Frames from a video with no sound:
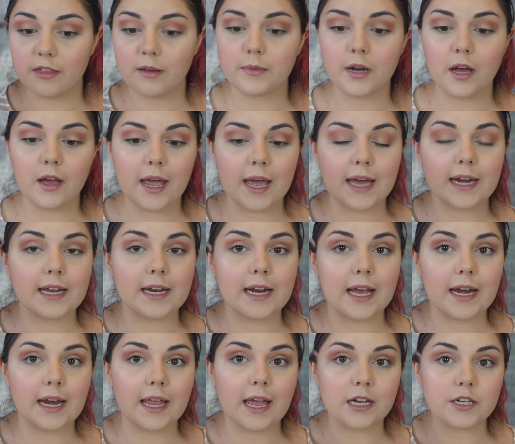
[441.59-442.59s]
I'm not adding
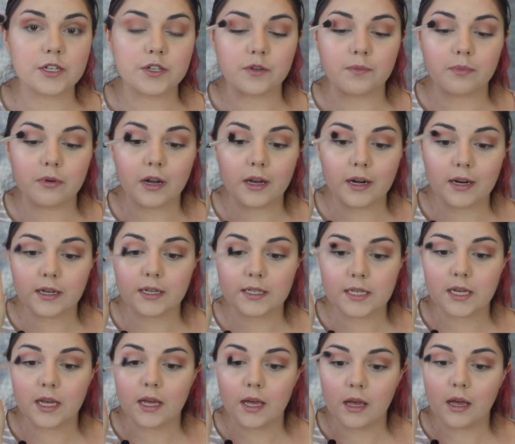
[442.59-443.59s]
any extra product,